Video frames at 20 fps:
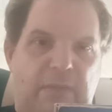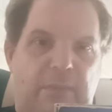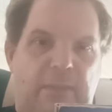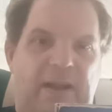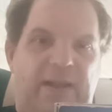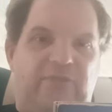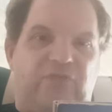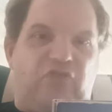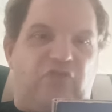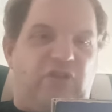A
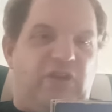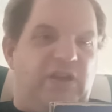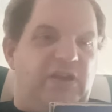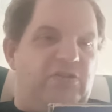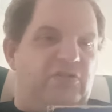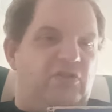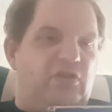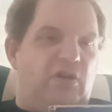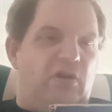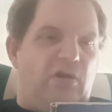Mansion
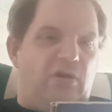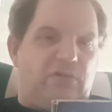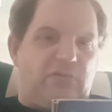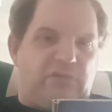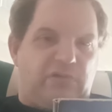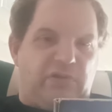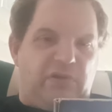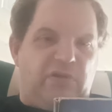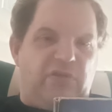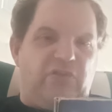in
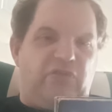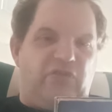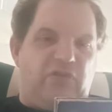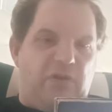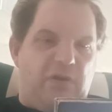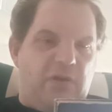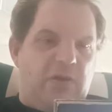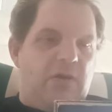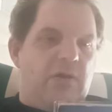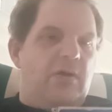
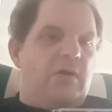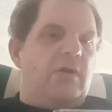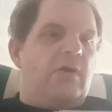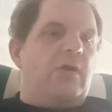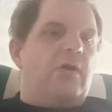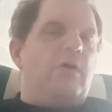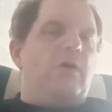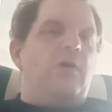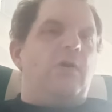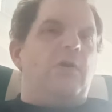Darkness.
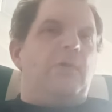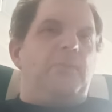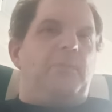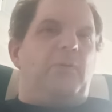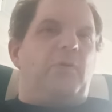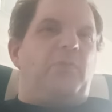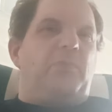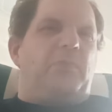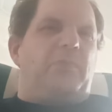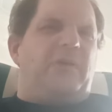
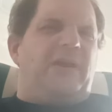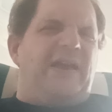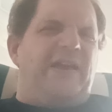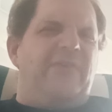But